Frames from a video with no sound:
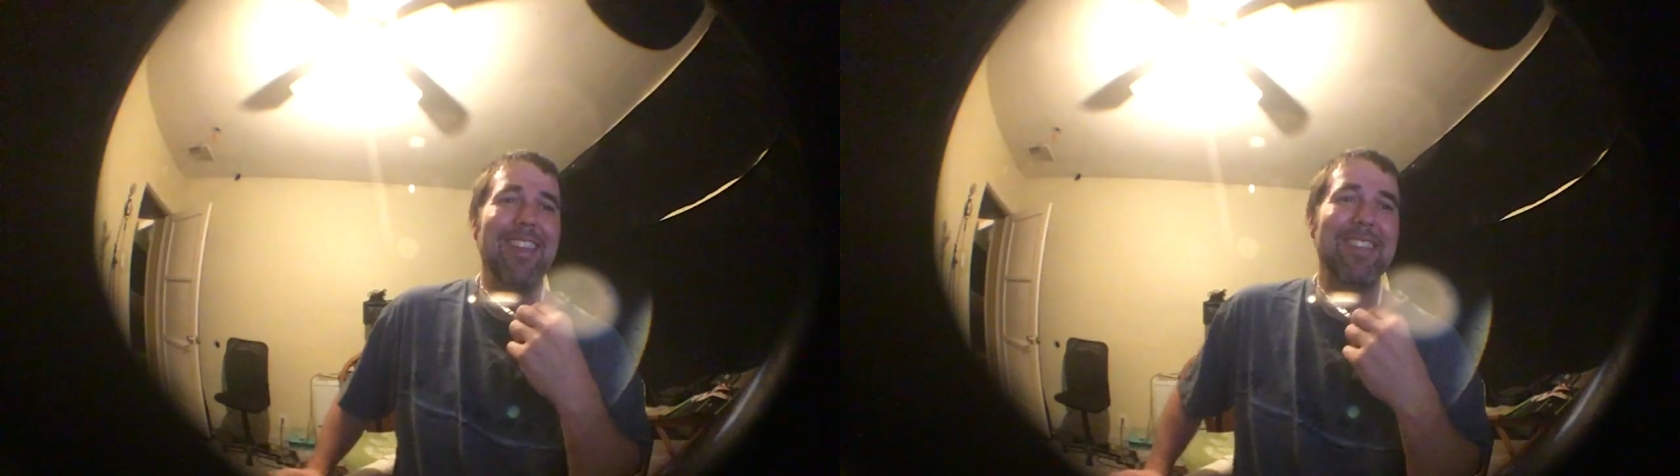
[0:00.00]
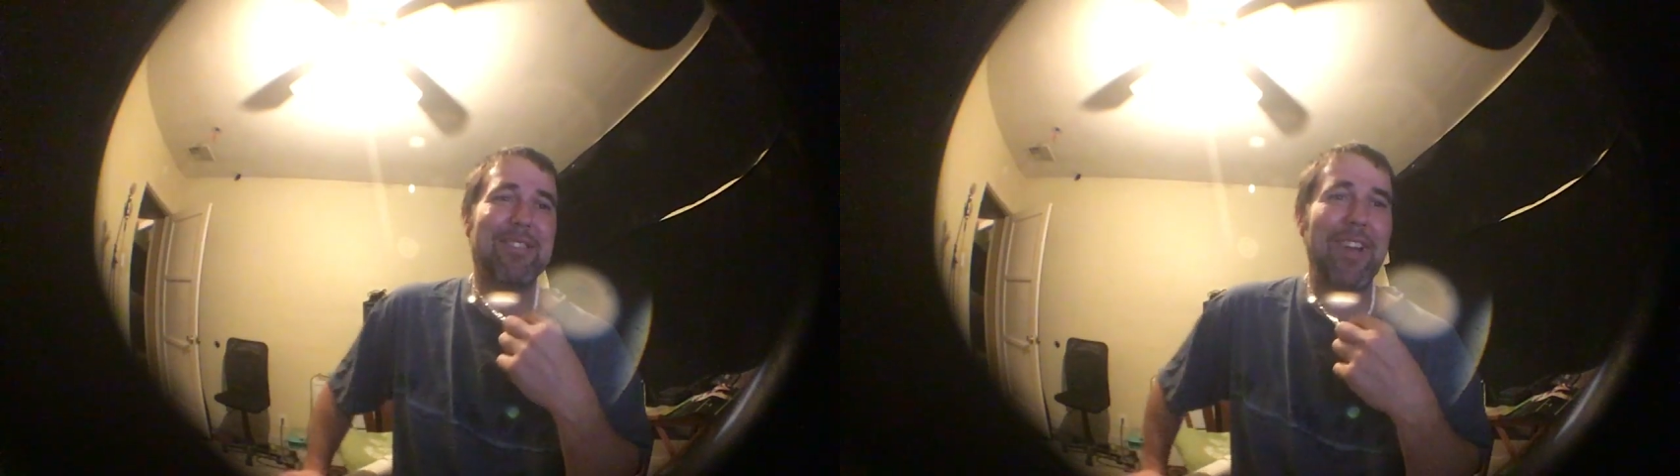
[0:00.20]

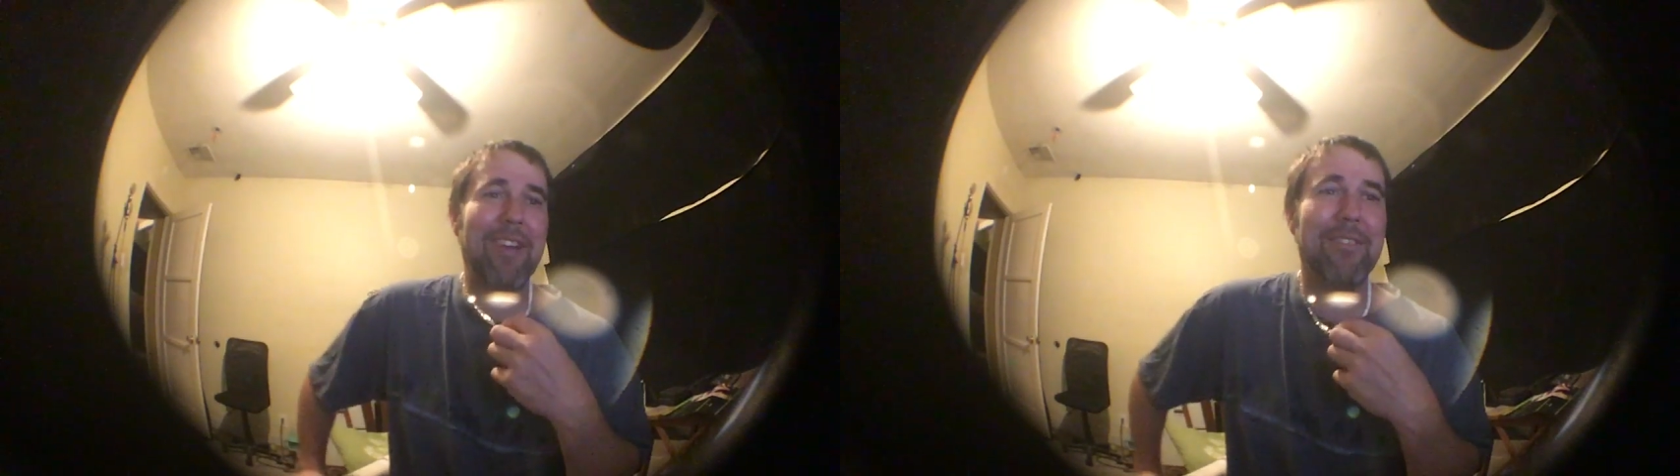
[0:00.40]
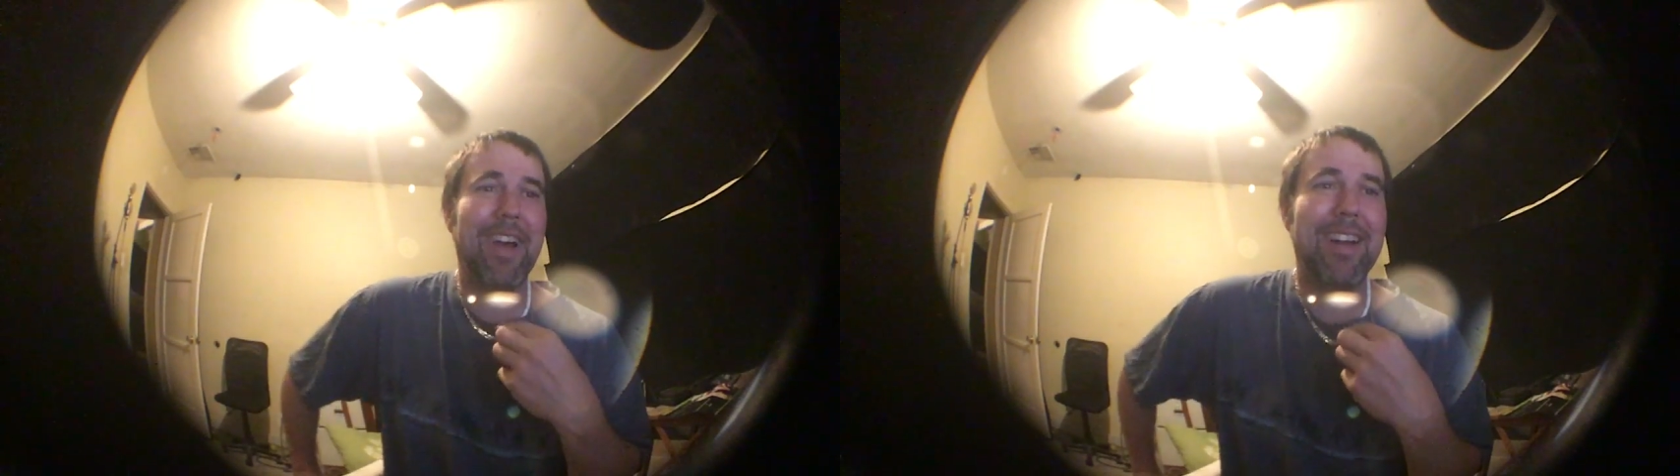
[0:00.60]
Those
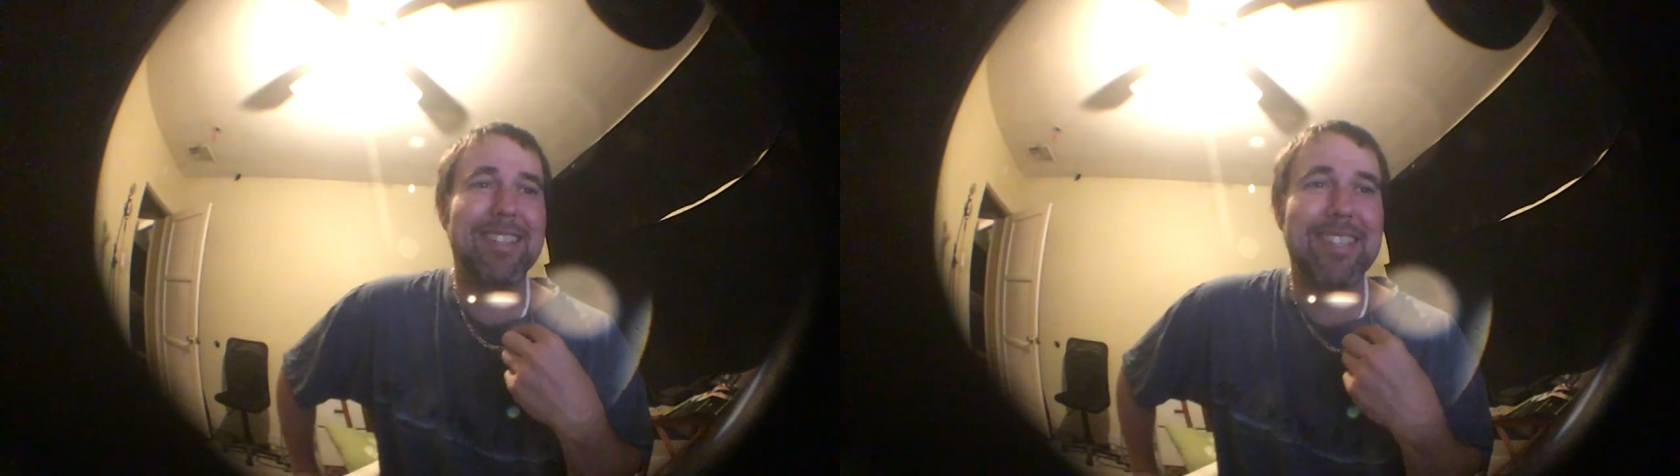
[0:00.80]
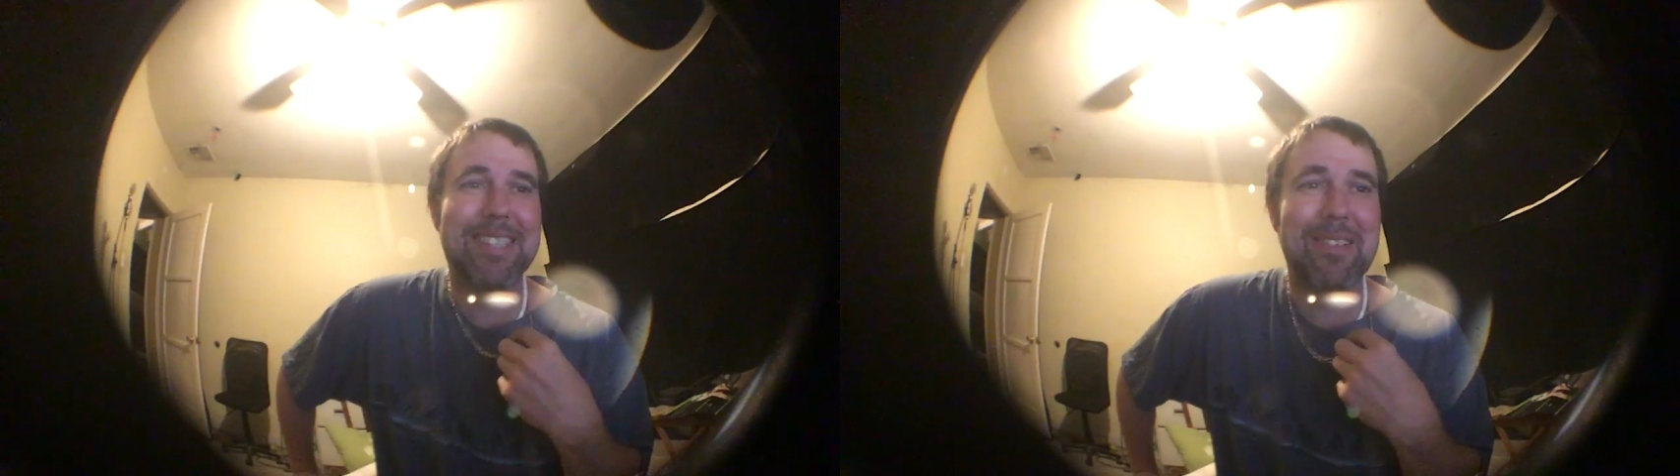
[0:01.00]

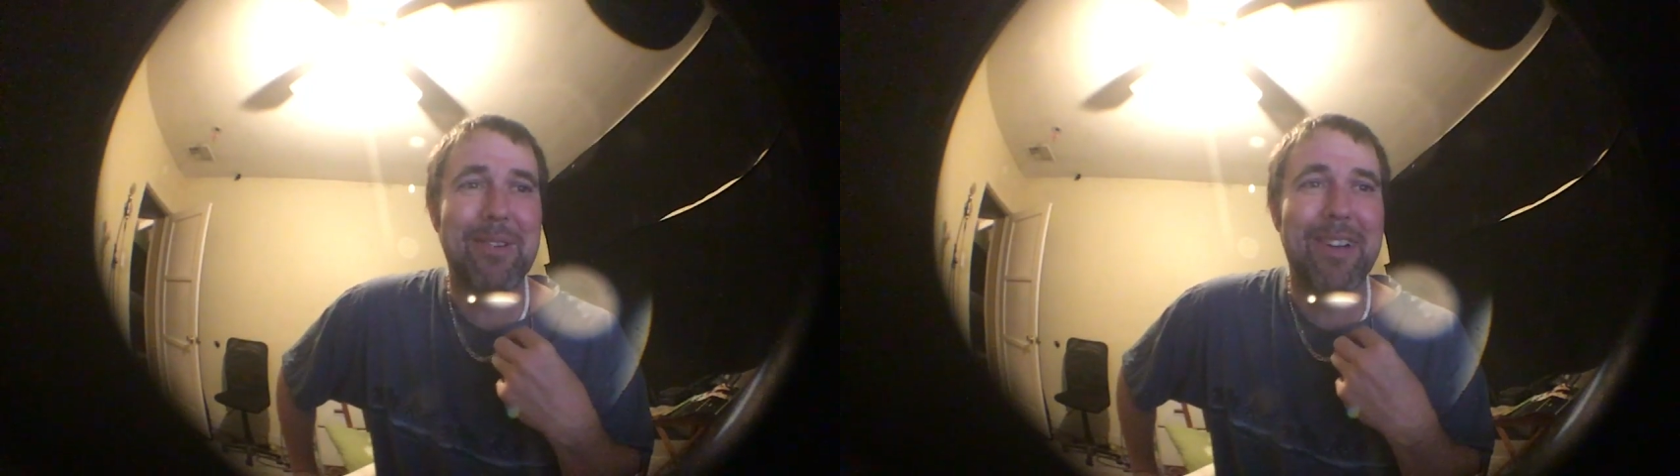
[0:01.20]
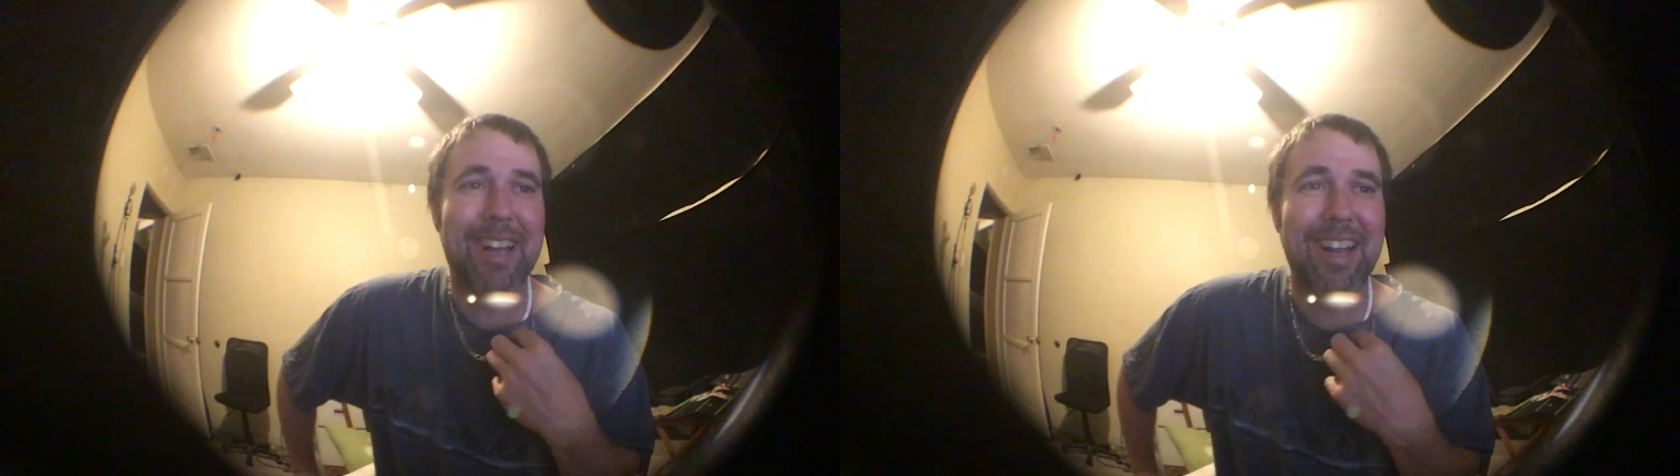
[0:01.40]
vampires are
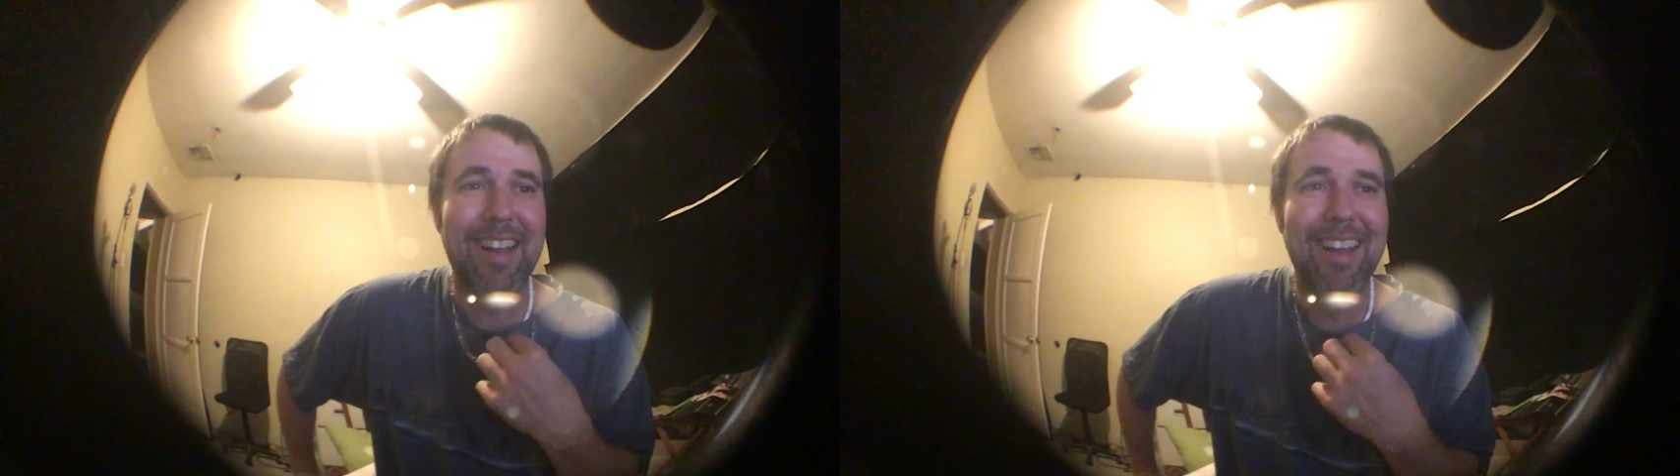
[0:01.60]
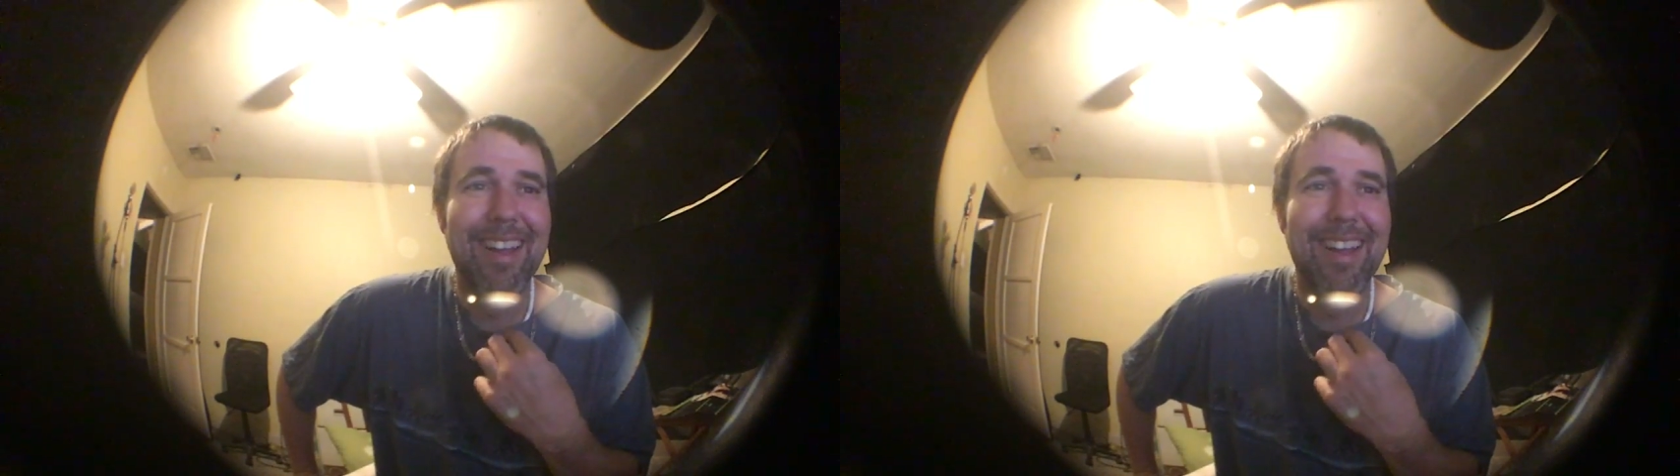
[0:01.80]
spooky.